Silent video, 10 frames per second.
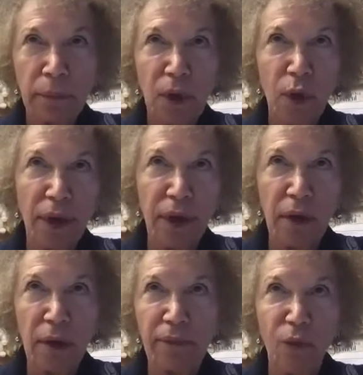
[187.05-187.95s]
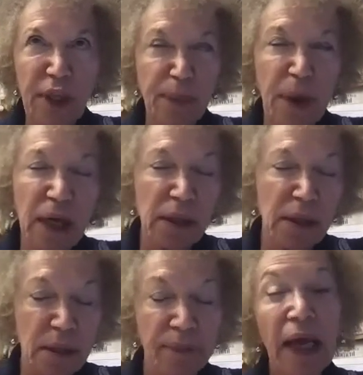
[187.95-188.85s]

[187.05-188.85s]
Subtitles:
or their voice box